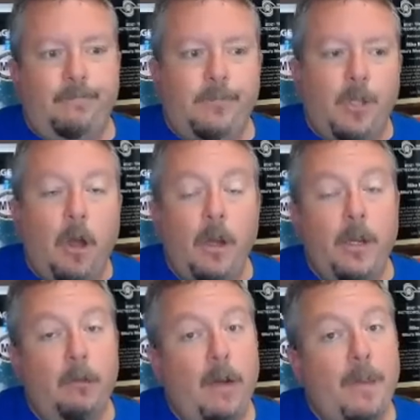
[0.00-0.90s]
it's hard
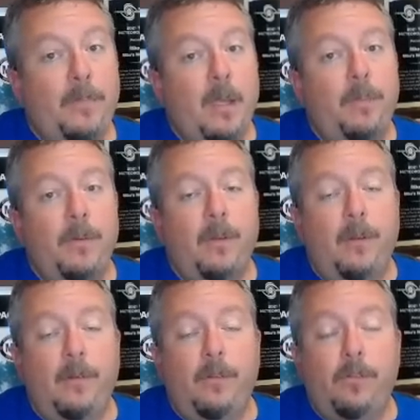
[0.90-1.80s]
to get wrapped up
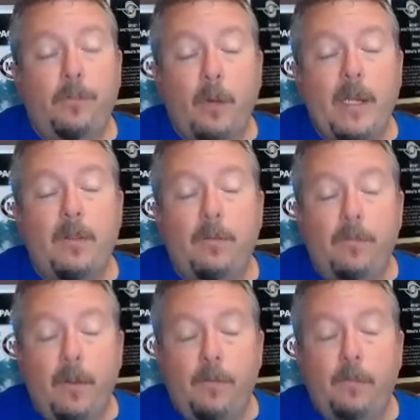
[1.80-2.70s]
on strength
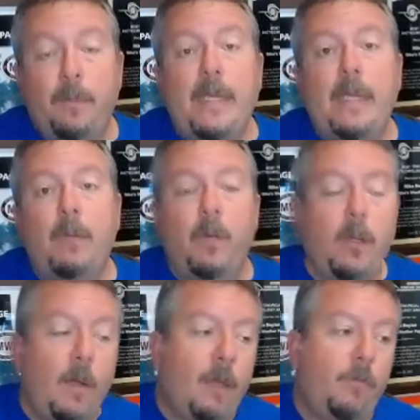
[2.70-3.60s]
of speed
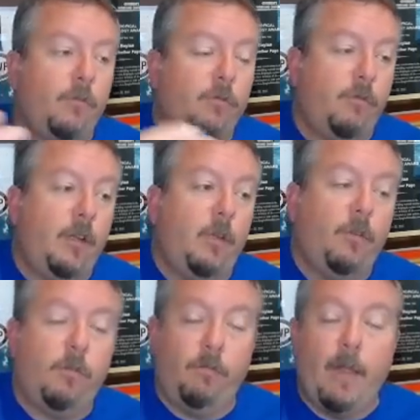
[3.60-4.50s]
when you have,
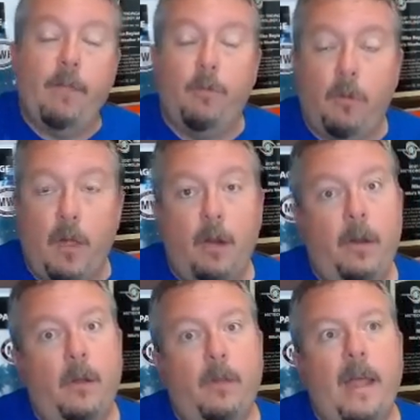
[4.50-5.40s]
like Fort
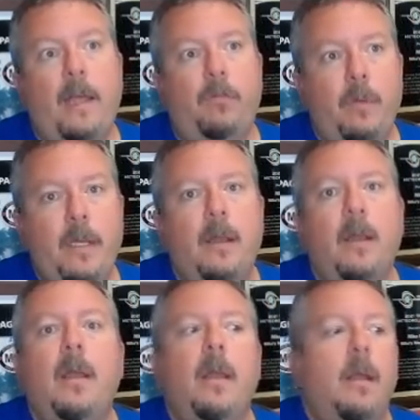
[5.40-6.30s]
Lauderdale last week,
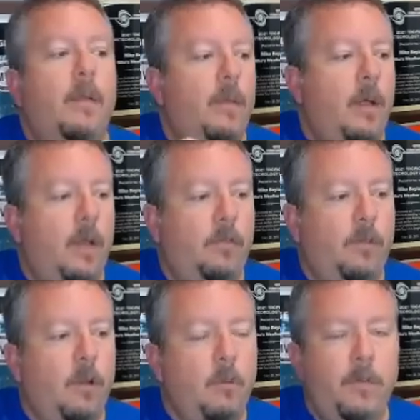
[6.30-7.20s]

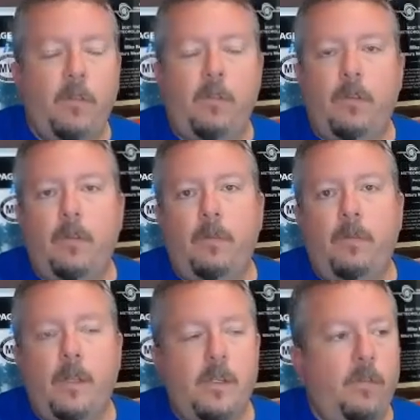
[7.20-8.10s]
slow-moving systems
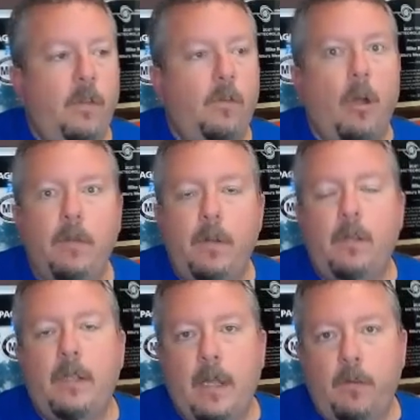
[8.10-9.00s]
such as this.
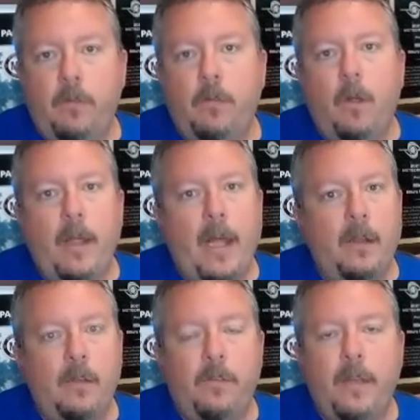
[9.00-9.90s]
Harvey kind of stalled
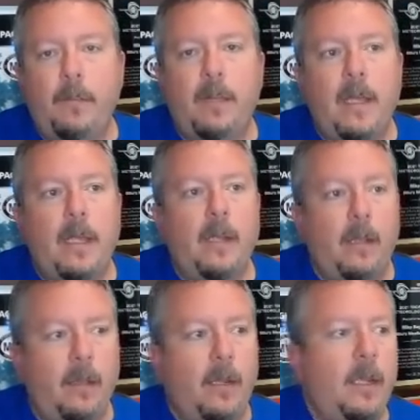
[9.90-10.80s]
out, did the same thing. And
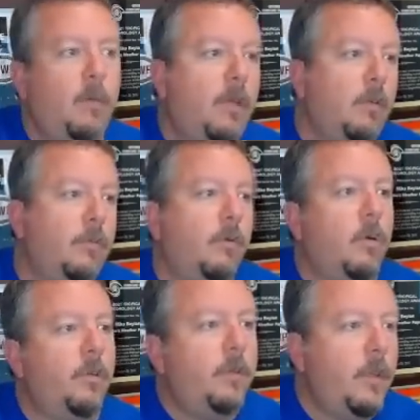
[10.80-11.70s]
again, that's what
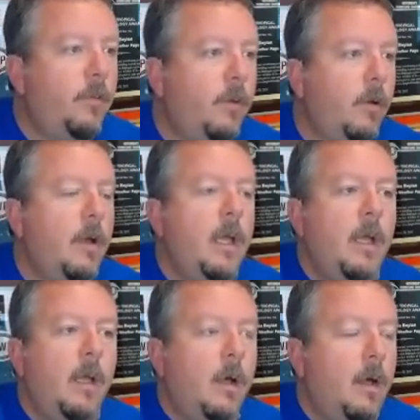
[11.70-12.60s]
Florence did. So,
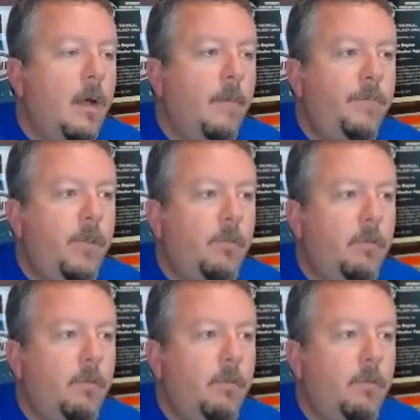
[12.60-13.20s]
just